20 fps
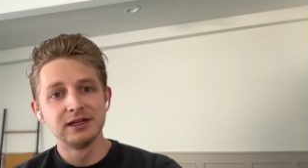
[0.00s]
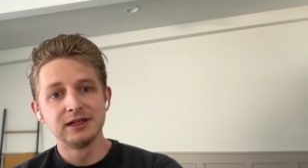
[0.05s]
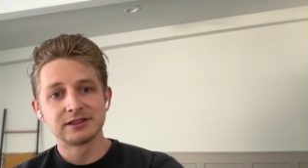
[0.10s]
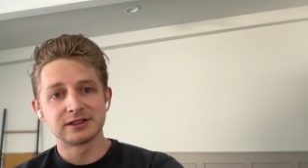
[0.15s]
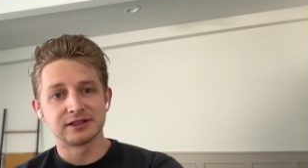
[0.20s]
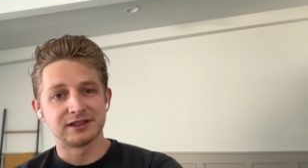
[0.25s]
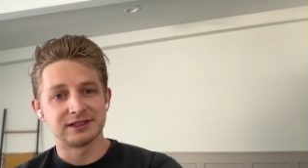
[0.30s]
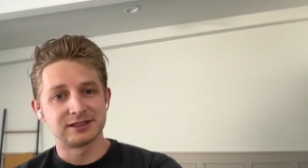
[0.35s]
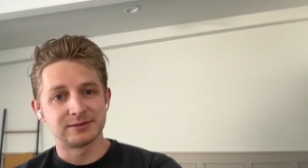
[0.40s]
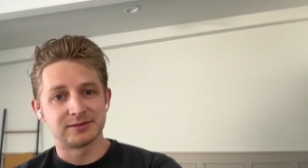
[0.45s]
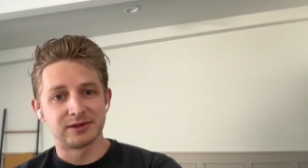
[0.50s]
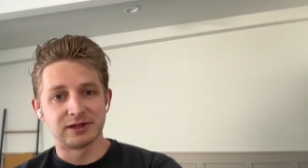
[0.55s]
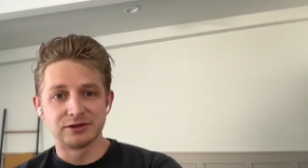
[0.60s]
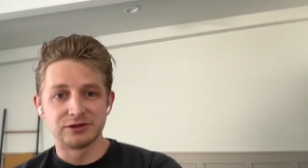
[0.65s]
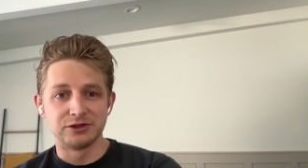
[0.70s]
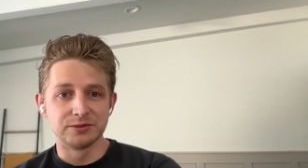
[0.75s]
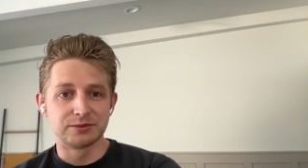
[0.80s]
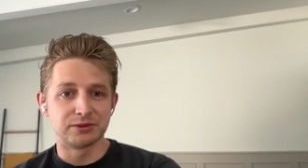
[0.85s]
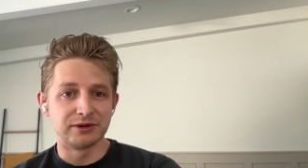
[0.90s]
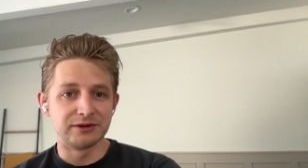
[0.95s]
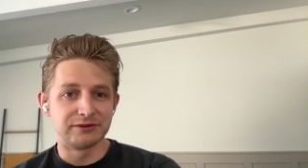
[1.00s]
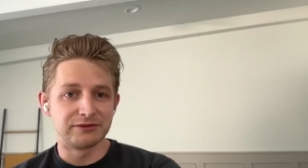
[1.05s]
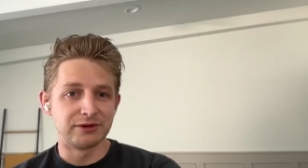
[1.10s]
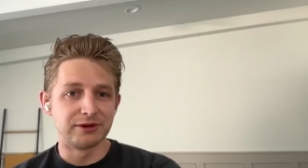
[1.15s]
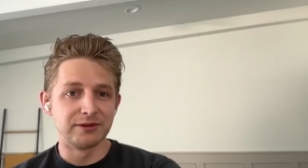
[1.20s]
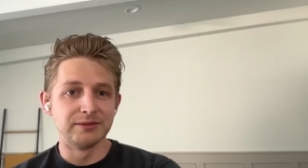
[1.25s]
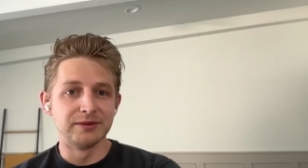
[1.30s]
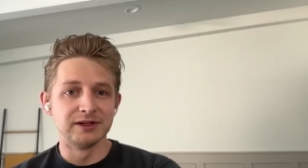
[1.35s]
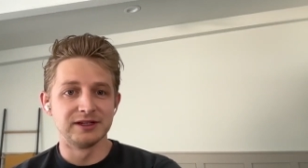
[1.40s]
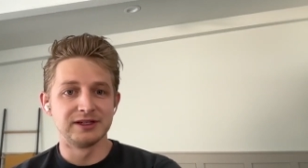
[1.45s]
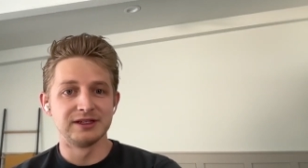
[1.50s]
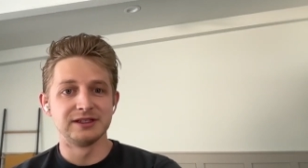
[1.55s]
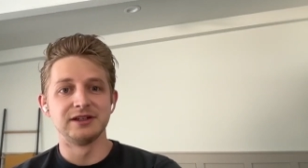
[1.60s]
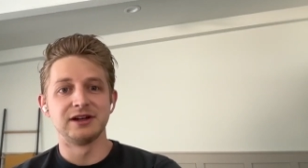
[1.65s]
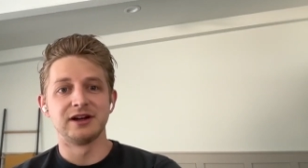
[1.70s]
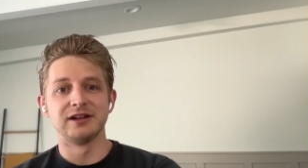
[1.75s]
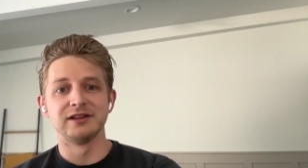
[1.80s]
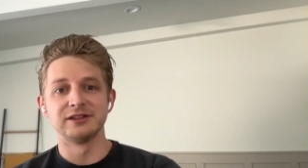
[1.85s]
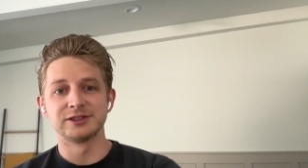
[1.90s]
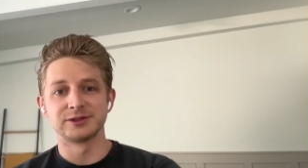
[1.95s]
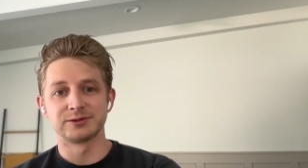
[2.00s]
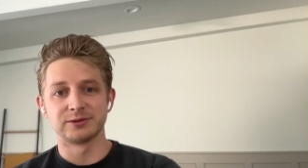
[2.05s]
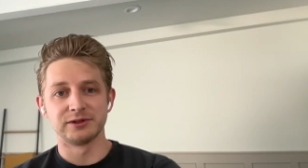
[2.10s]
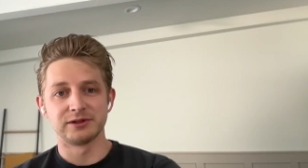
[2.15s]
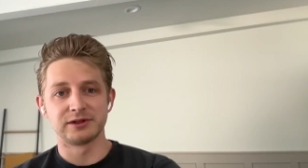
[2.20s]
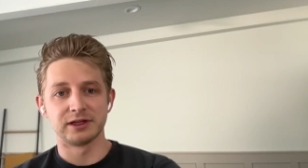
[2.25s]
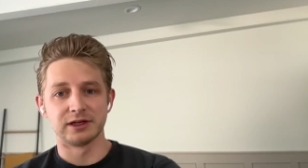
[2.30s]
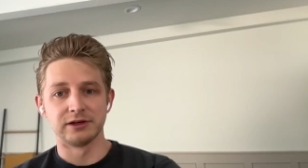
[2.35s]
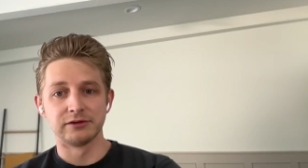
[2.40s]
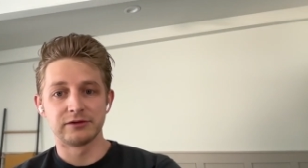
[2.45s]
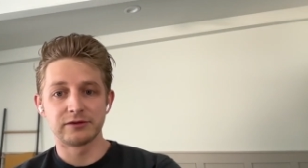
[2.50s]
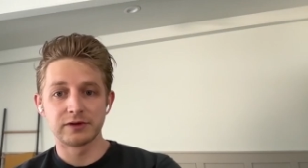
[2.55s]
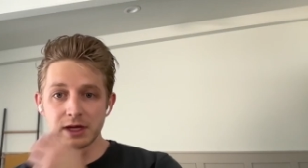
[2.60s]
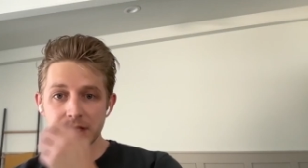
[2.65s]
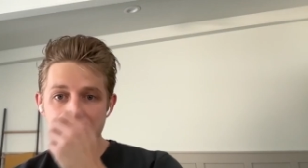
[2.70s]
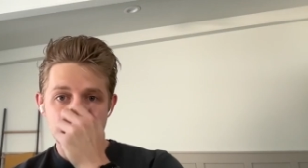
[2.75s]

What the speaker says: So that's about $2.4 million worth of